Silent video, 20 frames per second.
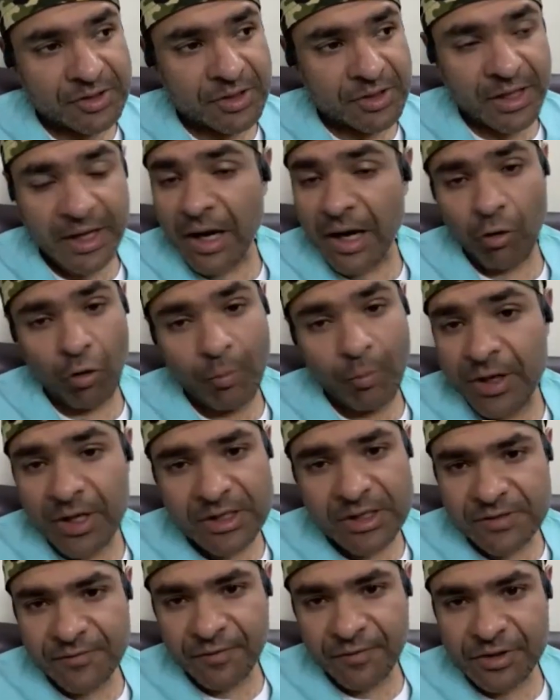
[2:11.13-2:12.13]
they are
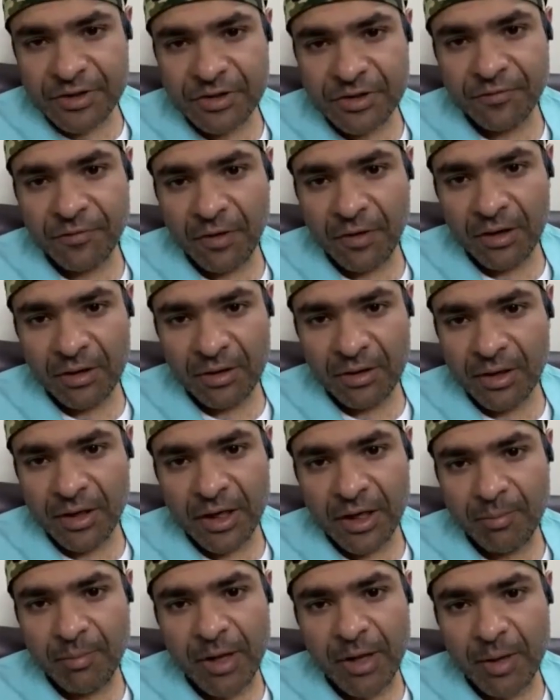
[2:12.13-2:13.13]
obese, first of all.
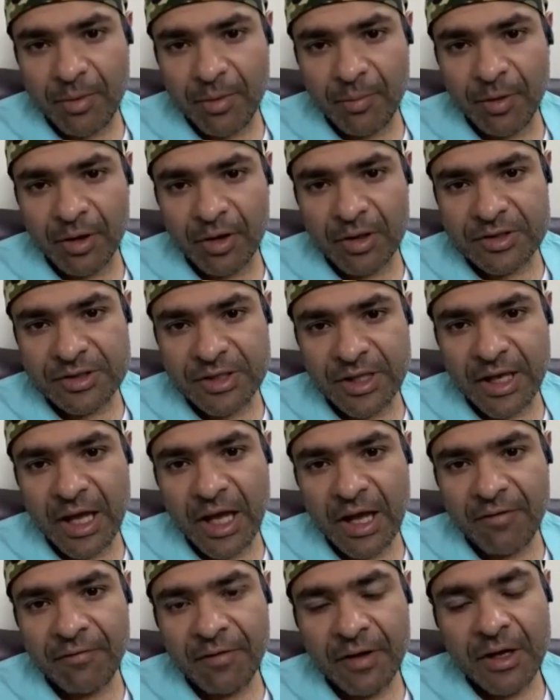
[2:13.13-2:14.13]
It may be because they
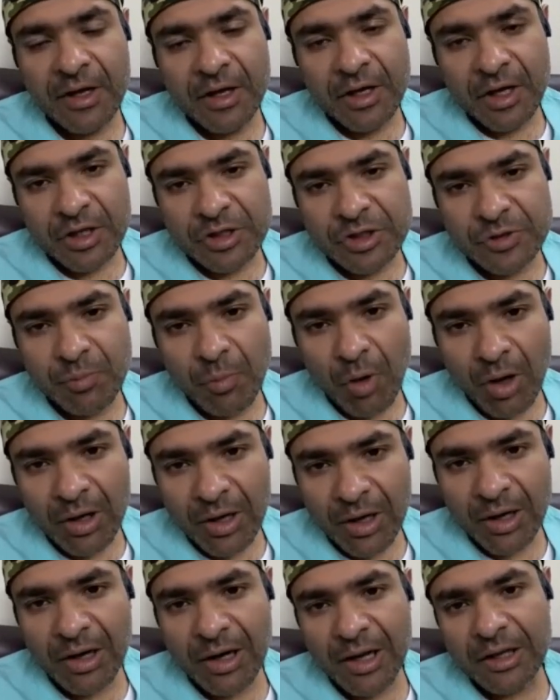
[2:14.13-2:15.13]
have a
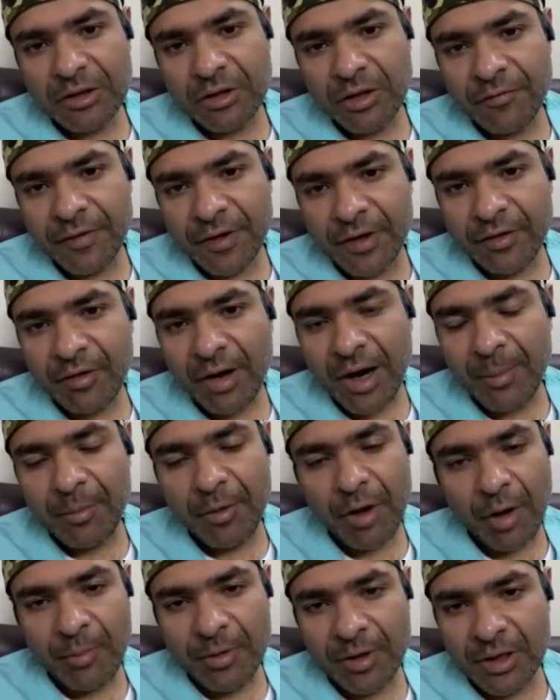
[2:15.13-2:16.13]
smaller length of
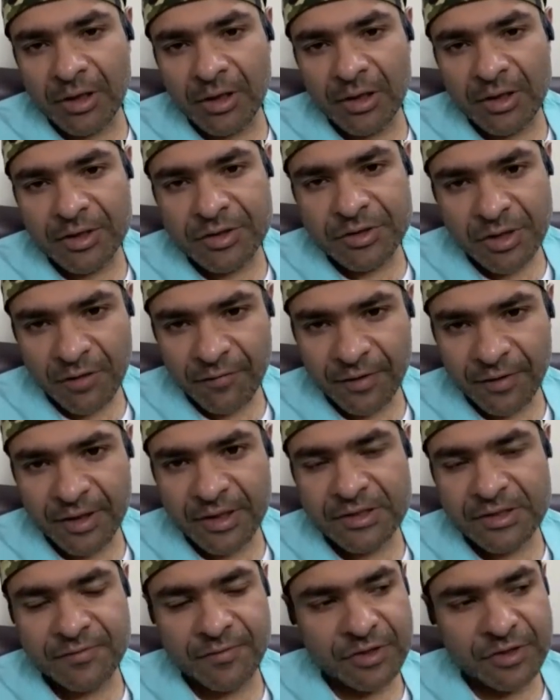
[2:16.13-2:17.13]
intra-abdominal
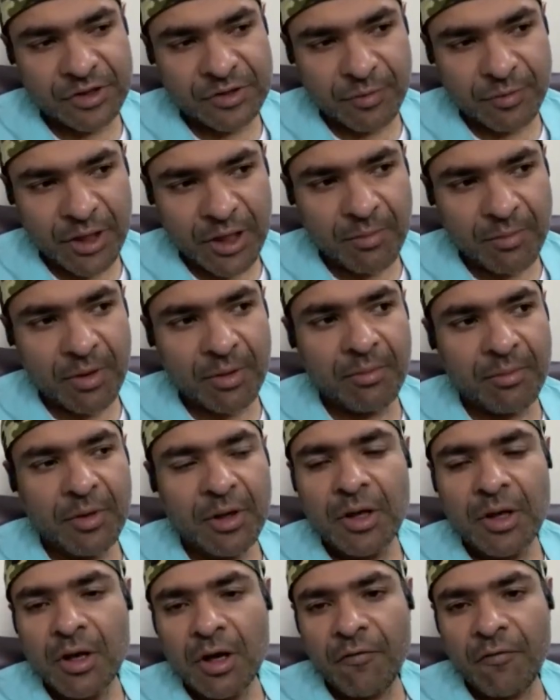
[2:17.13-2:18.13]
esophagus, which is minimum
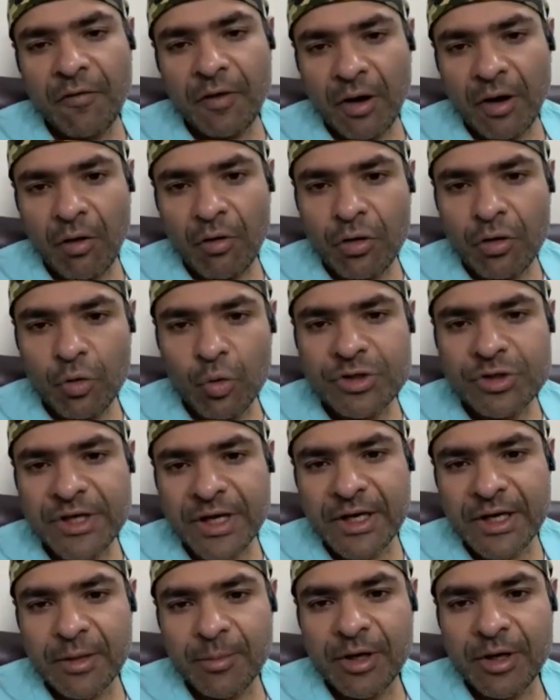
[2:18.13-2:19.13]
of around 2
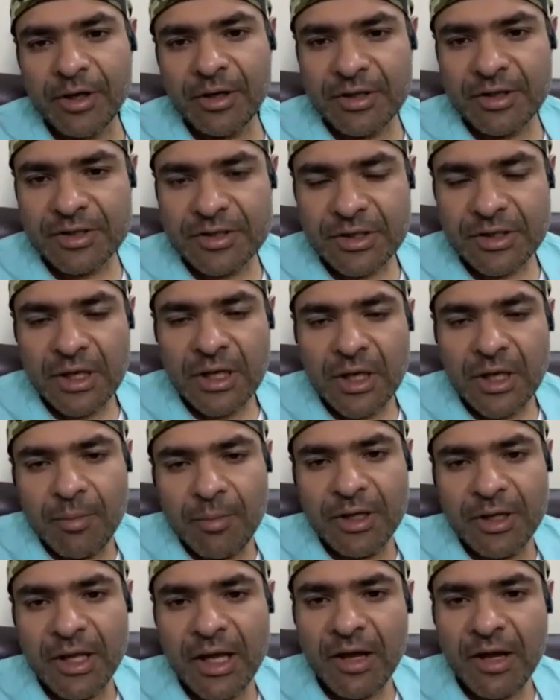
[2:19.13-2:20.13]
centimeters,
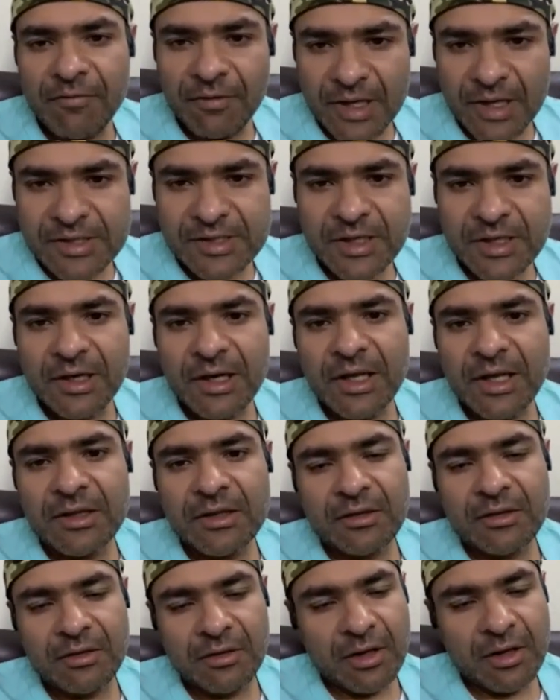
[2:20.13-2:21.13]
but they have lesser
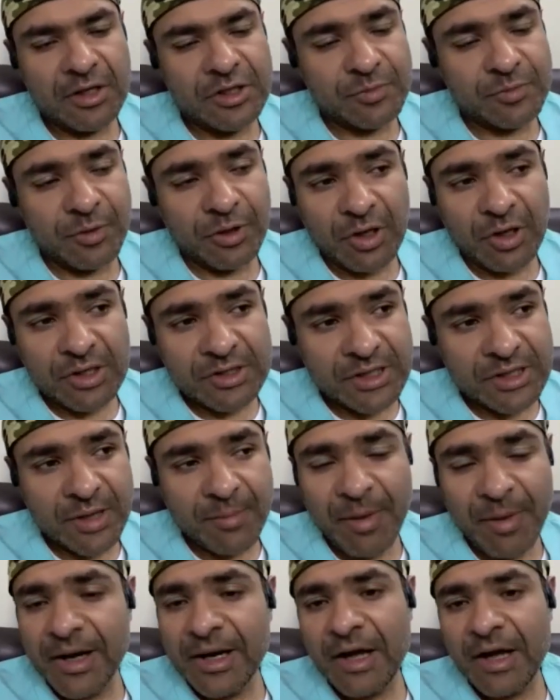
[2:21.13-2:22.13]
length. It's because they
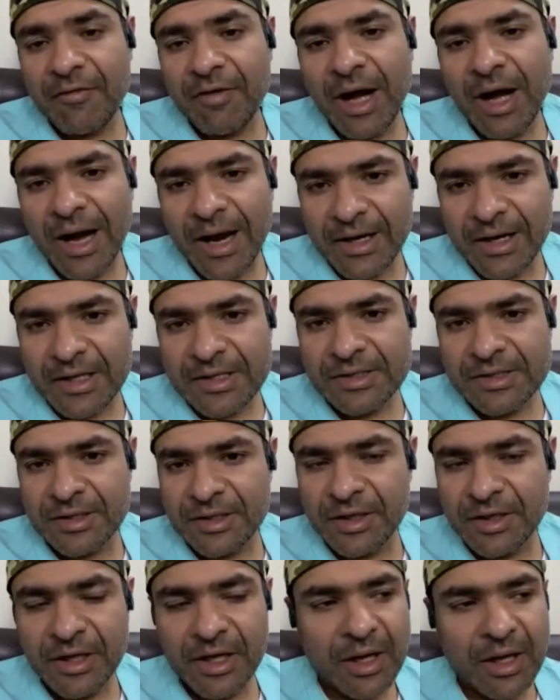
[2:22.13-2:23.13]
might have a hiatus
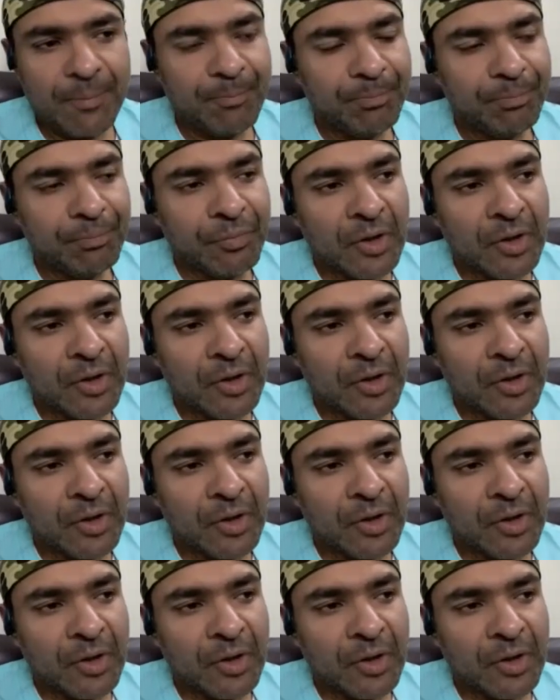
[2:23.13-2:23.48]
hernia,